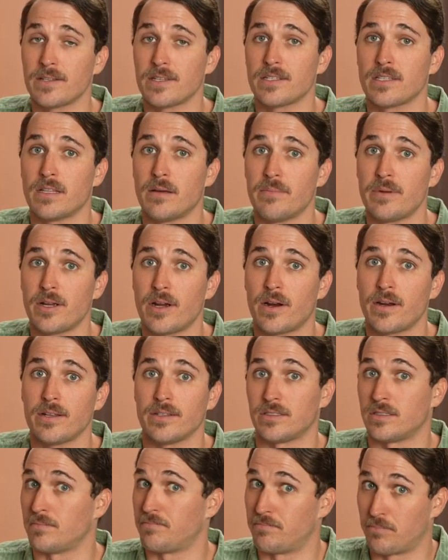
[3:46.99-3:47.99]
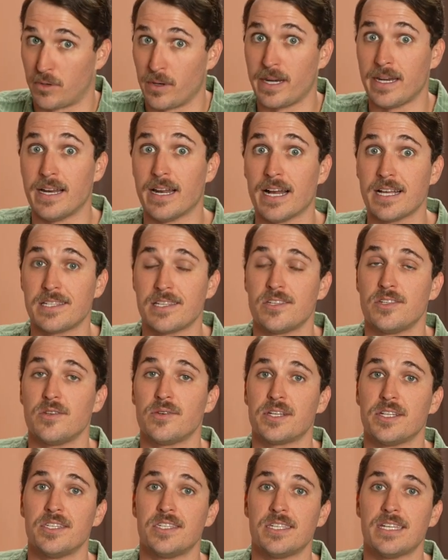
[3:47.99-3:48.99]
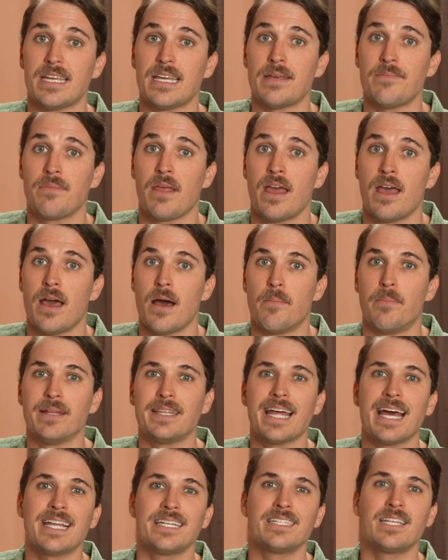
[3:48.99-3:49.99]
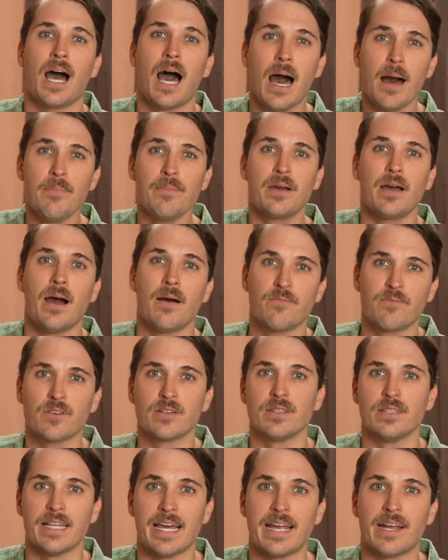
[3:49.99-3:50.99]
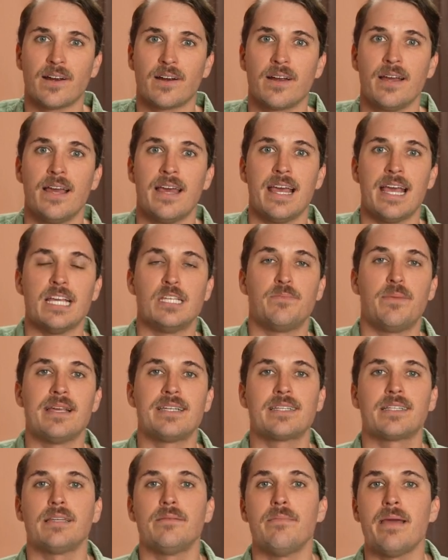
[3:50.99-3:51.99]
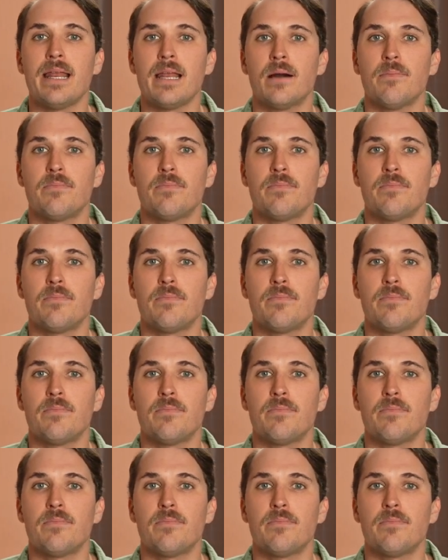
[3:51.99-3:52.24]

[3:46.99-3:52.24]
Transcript: at the Slumber Yard. It's pretty nice as you can see, but that top comfort layer is basically made